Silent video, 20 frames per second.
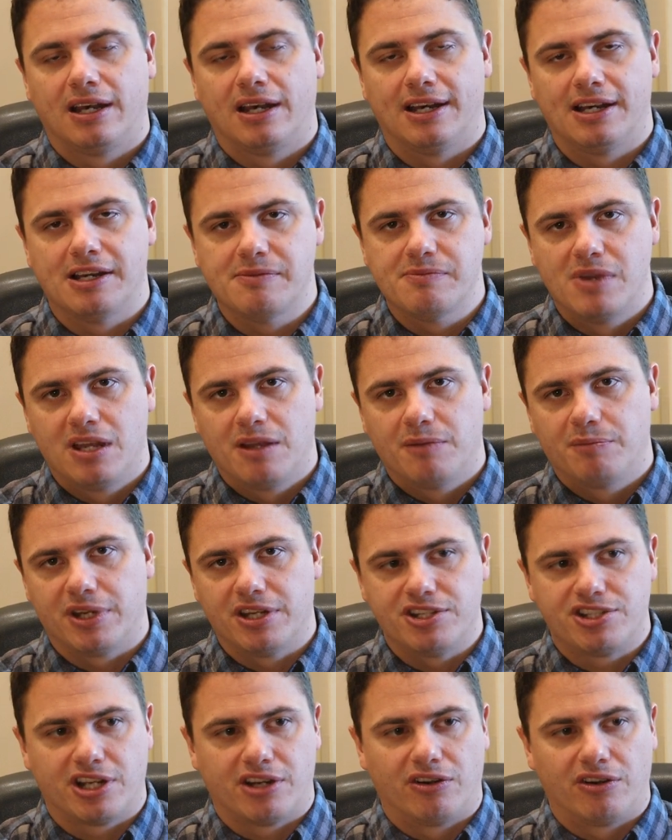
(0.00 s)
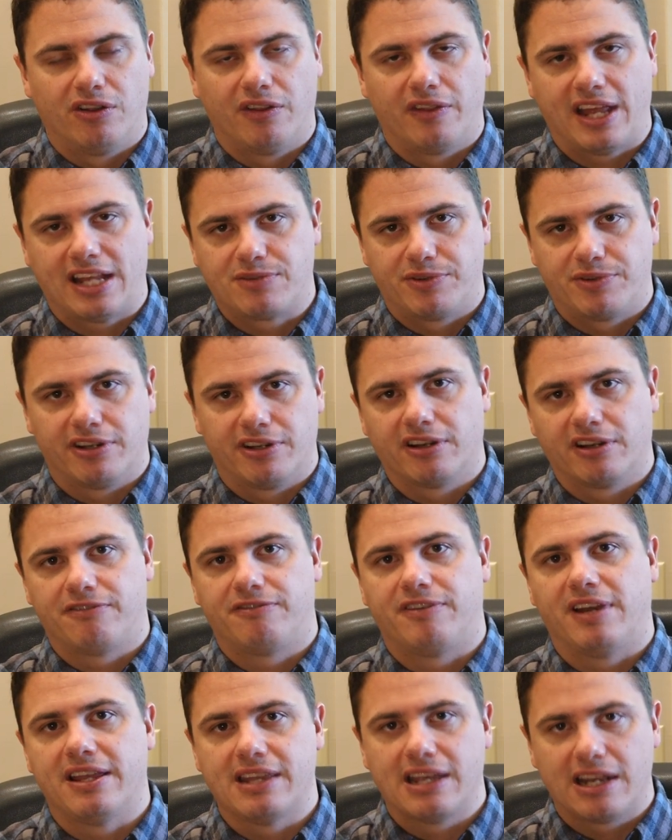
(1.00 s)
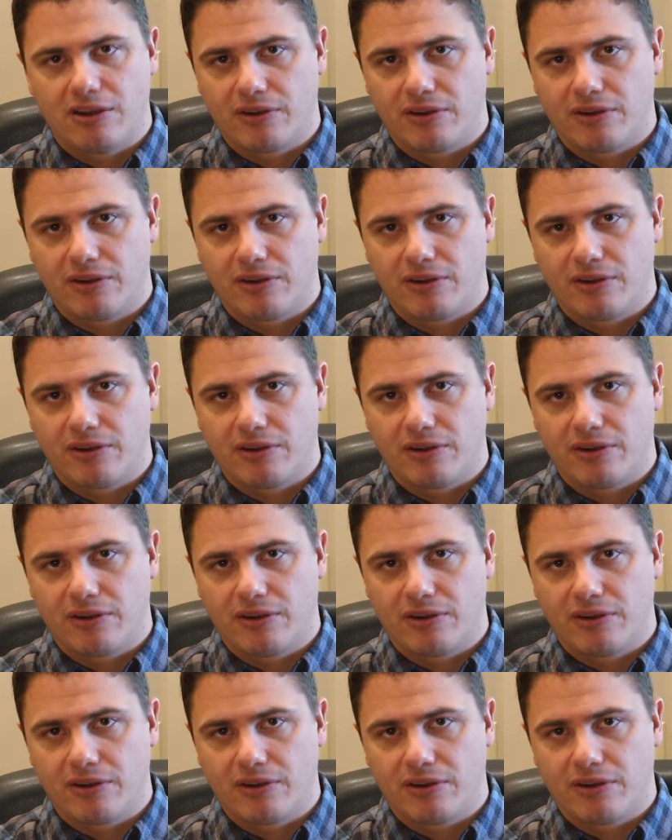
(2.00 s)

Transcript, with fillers: Um, but in general, that's where you're going to find that.